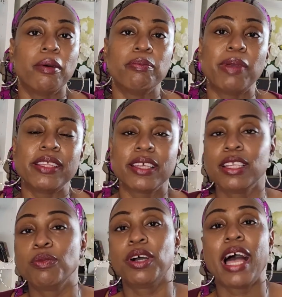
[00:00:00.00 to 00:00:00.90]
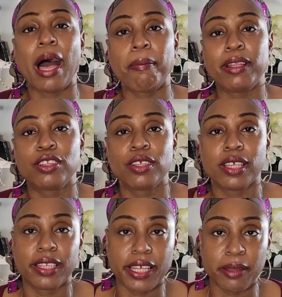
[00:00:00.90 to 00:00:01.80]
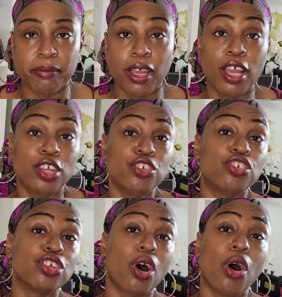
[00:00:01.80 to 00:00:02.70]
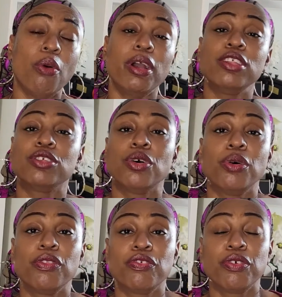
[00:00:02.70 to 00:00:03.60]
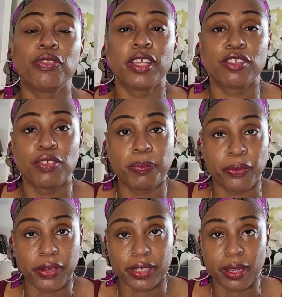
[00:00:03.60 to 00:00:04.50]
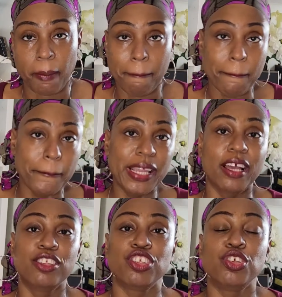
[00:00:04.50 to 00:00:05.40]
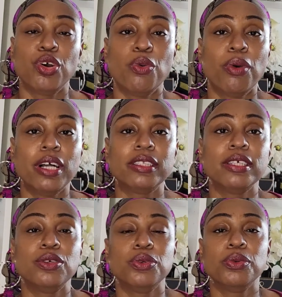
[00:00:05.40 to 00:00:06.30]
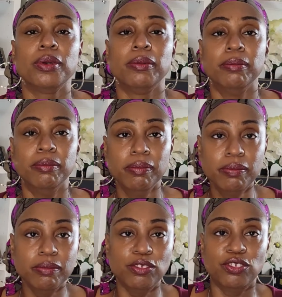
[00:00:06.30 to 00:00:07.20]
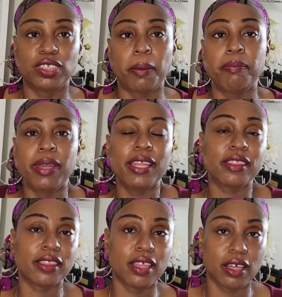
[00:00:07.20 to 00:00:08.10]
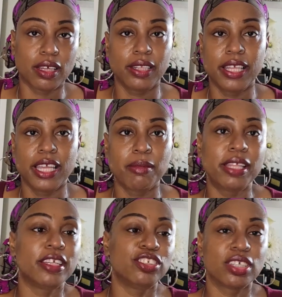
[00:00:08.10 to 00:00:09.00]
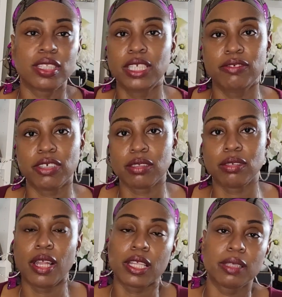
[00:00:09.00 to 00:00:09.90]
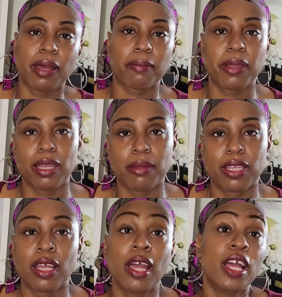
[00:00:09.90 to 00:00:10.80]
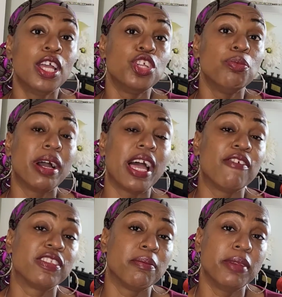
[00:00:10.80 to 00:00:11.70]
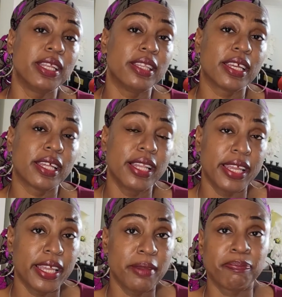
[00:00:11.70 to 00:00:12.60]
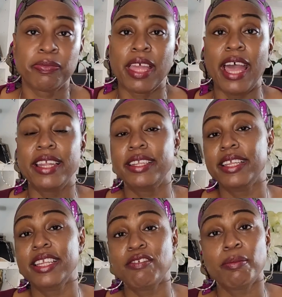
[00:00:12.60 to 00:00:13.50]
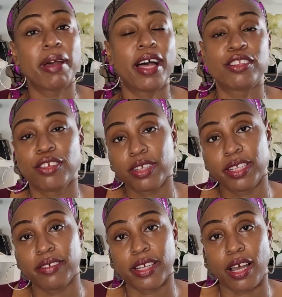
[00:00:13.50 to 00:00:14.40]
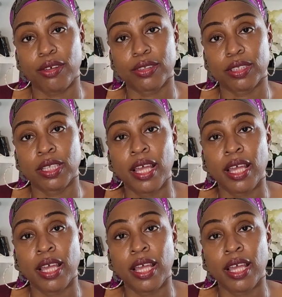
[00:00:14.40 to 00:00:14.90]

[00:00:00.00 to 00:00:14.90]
basically what happened to the claim. You should always go through this report because you don't want to submit the claim and then just leave it and expect payment. You might have submitted the claim and it didn't even pass your clearinghouse.